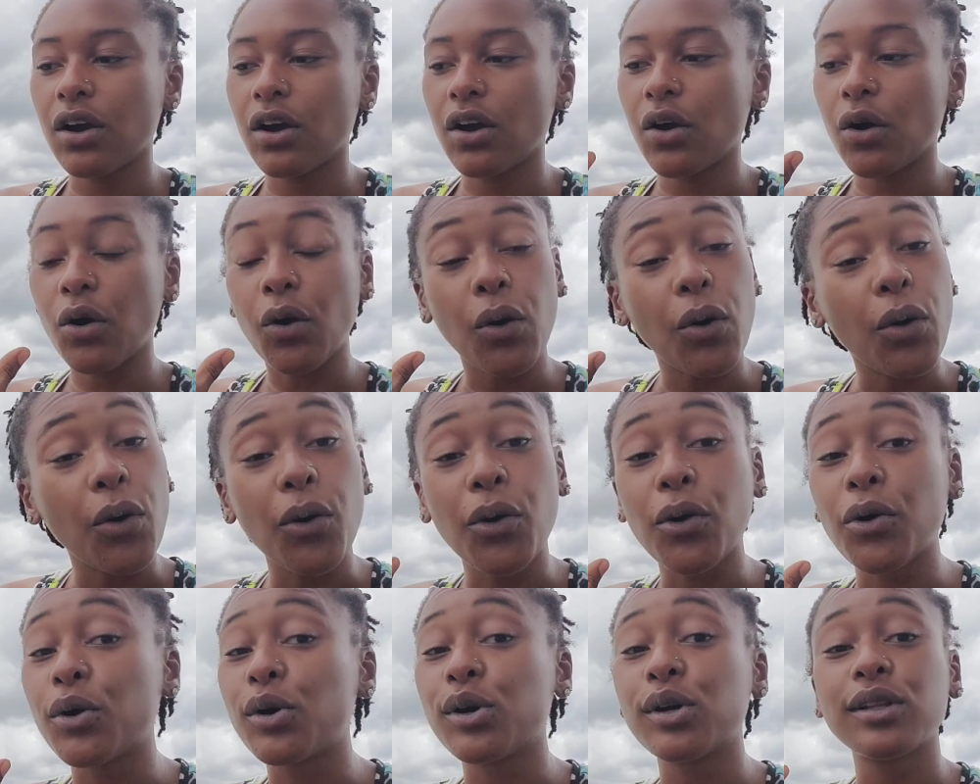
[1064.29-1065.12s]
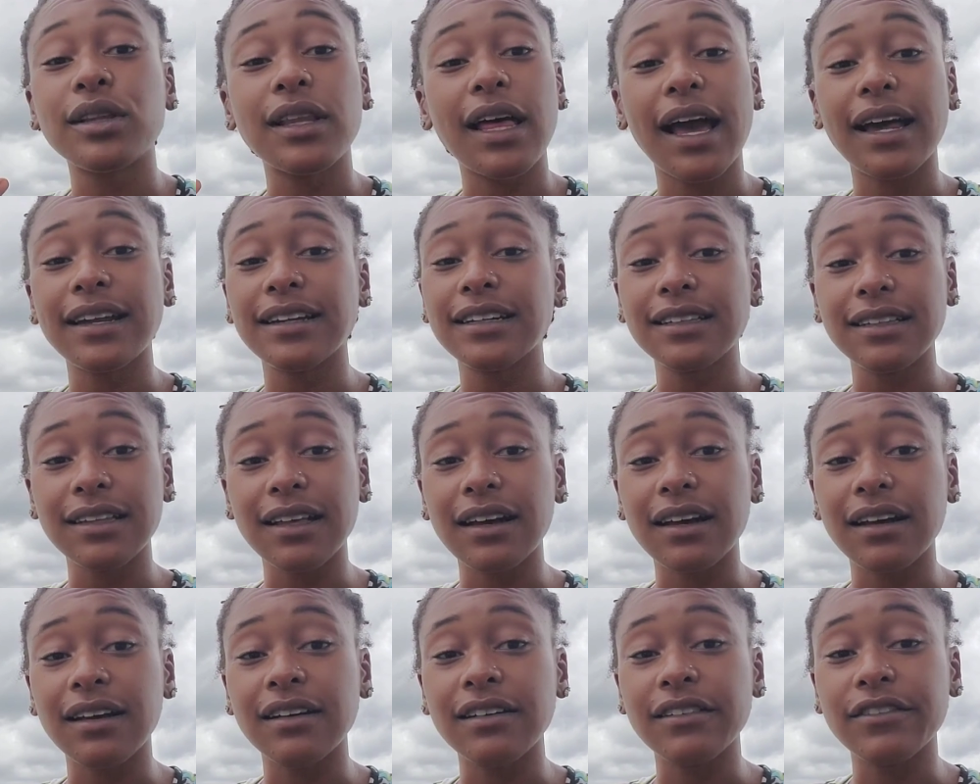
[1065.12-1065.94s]
a whole lot of
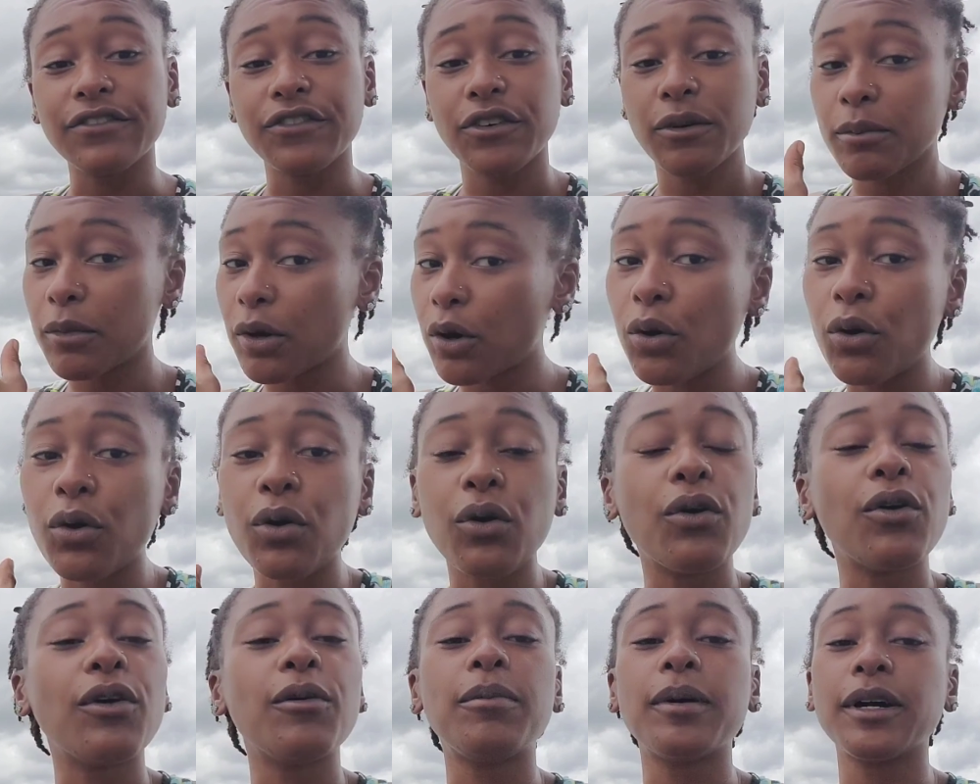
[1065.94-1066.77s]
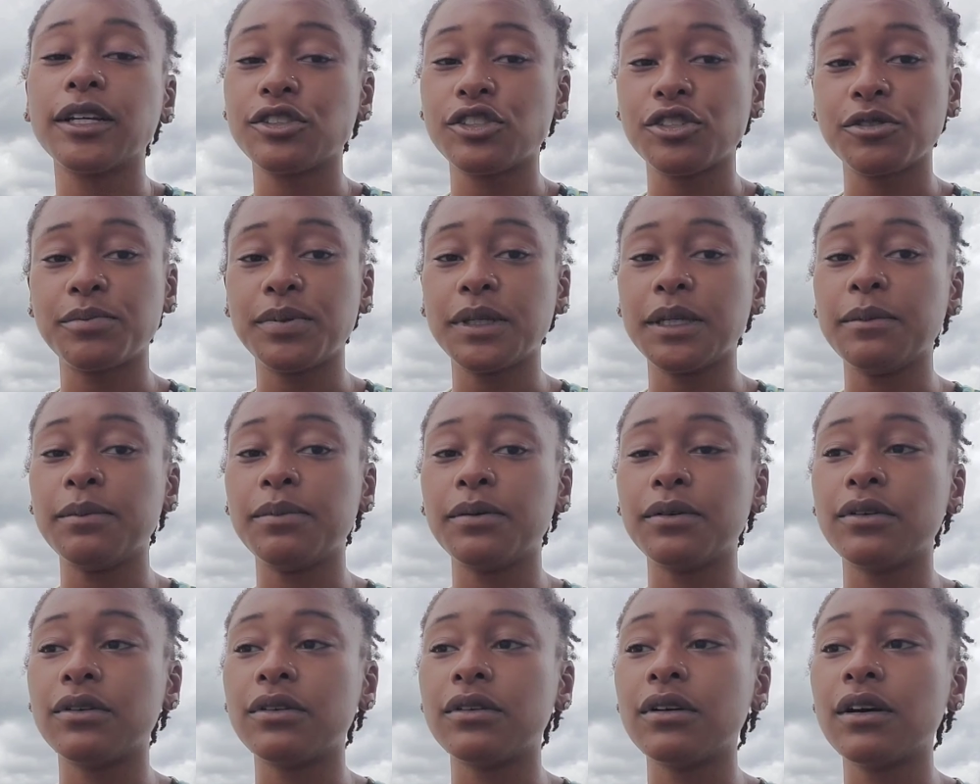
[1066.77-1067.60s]
love from a whole bunch of
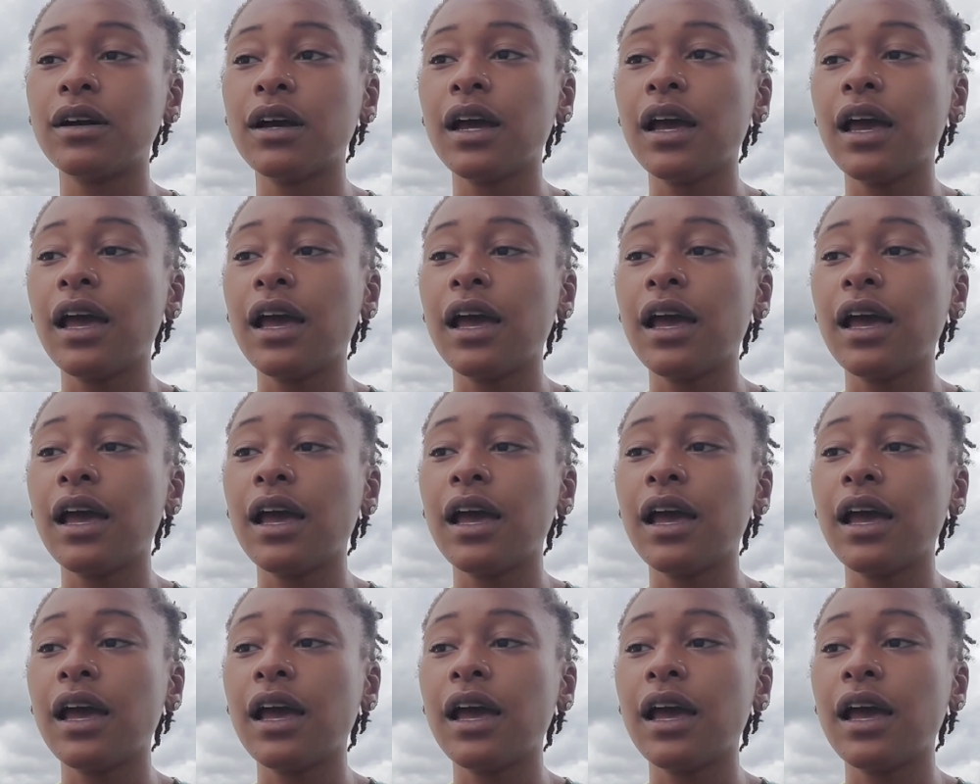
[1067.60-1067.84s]
people,